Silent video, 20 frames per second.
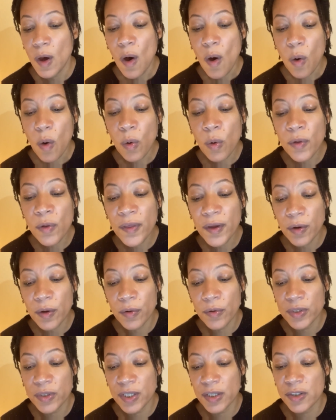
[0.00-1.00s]
All the
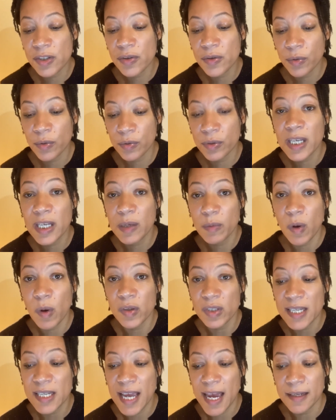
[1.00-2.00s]
courtiers thought he
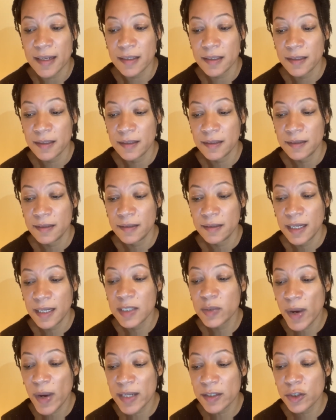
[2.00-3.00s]
was dead, and
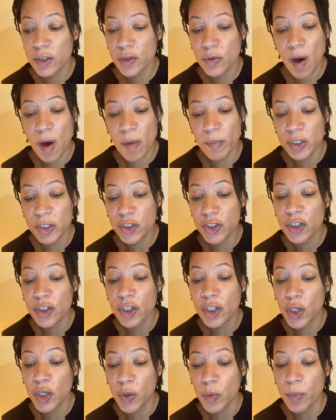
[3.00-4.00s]
went to do homage to the
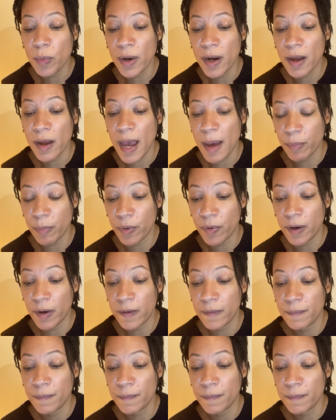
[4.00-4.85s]
new emperor.